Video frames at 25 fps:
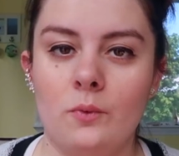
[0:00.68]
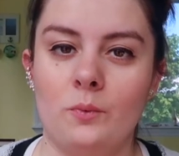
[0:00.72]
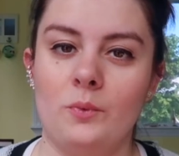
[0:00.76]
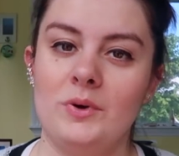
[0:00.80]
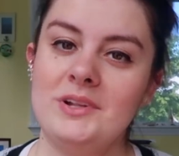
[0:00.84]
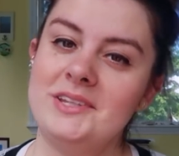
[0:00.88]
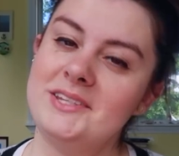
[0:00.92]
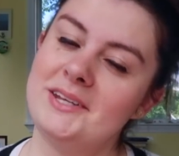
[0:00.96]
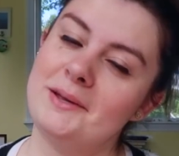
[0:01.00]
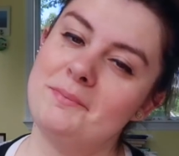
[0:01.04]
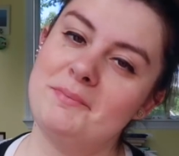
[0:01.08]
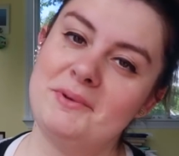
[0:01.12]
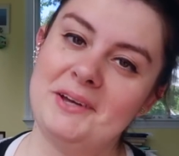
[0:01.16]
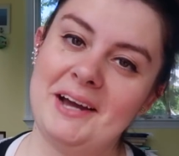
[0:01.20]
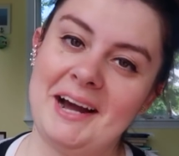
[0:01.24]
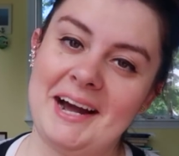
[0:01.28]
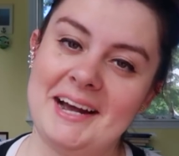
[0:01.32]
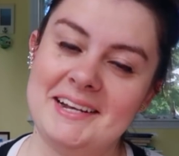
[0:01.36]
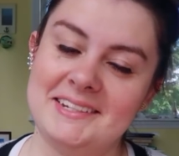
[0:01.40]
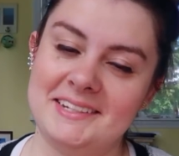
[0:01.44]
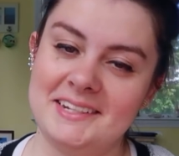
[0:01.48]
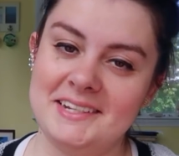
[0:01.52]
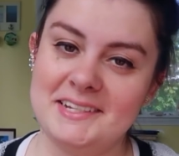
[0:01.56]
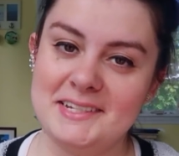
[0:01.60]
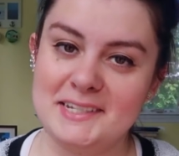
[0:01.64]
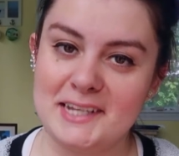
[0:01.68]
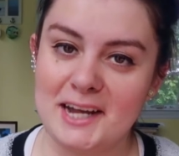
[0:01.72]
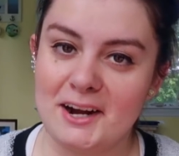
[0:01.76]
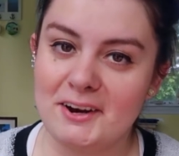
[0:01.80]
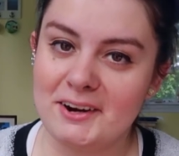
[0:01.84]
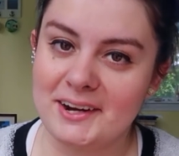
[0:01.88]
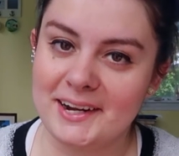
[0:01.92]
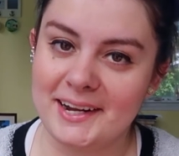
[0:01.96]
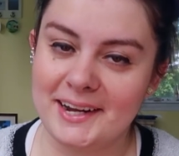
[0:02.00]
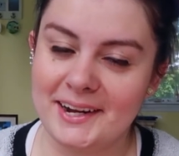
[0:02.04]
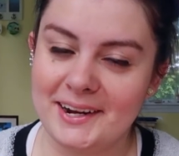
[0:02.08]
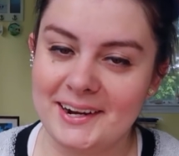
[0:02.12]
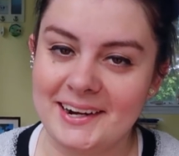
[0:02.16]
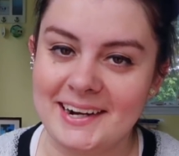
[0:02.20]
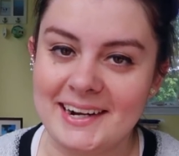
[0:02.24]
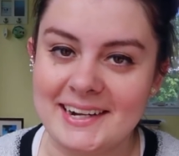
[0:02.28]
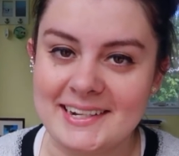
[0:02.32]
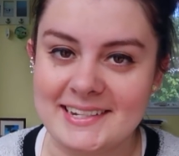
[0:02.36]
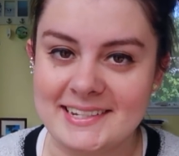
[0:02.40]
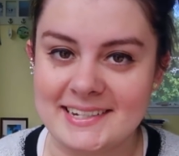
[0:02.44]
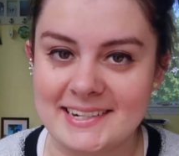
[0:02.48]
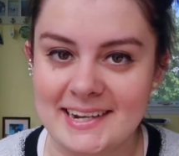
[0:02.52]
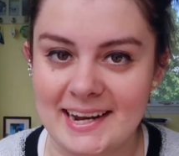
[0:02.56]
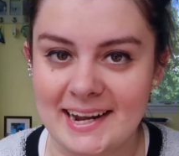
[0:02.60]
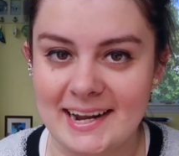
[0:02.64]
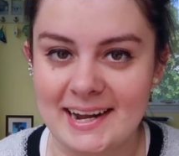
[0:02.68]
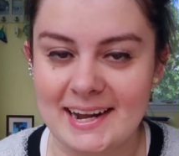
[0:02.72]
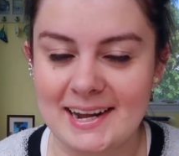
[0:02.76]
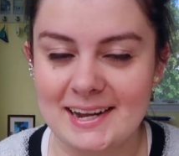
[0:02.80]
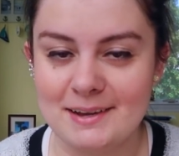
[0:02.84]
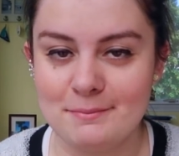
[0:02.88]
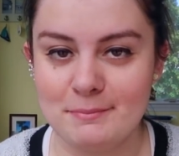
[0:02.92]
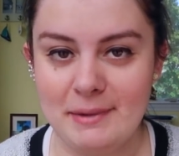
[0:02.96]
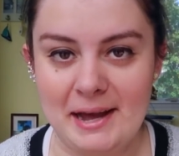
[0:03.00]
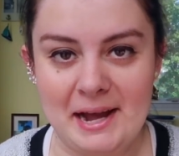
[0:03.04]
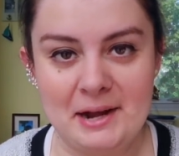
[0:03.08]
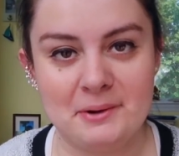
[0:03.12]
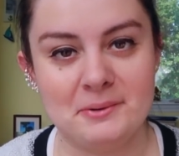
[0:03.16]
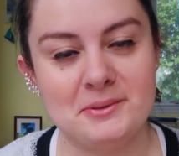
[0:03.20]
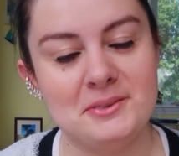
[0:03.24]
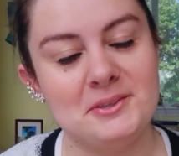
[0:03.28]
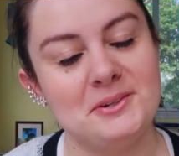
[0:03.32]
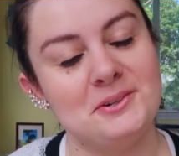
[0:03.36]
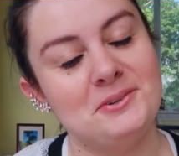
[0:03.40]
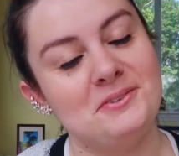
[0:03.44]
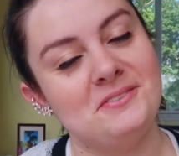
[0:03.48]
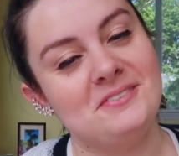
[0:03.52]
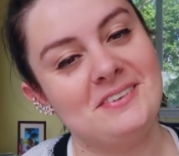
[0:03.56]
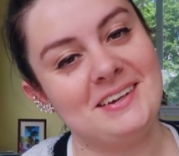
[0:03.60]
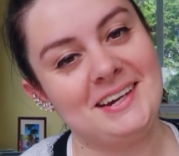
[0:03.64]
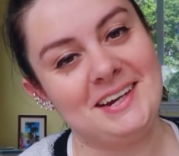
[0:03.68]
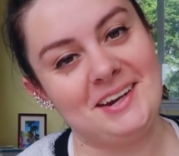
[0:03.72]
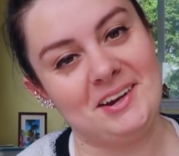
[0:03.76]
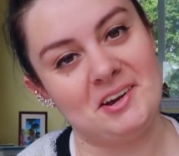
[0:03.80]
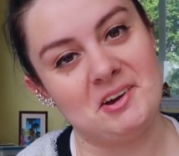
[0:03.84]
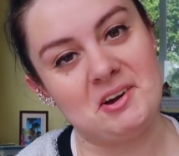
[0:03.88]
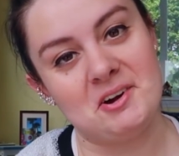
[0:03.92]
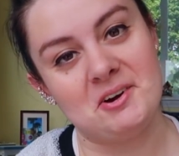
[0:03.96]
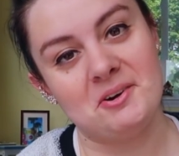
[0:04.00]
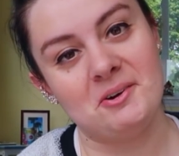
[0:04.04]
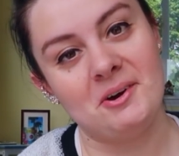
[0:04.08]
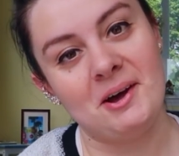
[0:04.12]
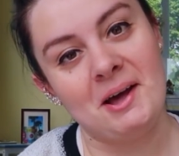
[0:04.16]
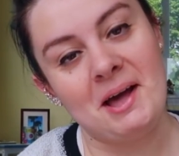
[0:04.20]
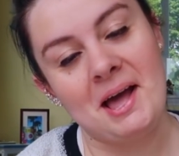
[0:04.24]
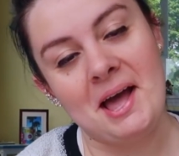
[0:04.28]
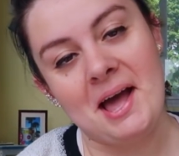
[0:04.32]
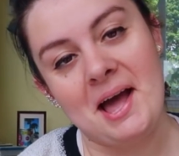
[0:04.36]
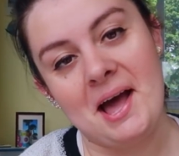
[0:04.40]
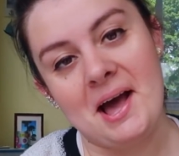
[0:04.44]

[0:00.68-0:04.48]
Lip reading: What's up, you guys? It's Sarah here, and today I am back with a new video.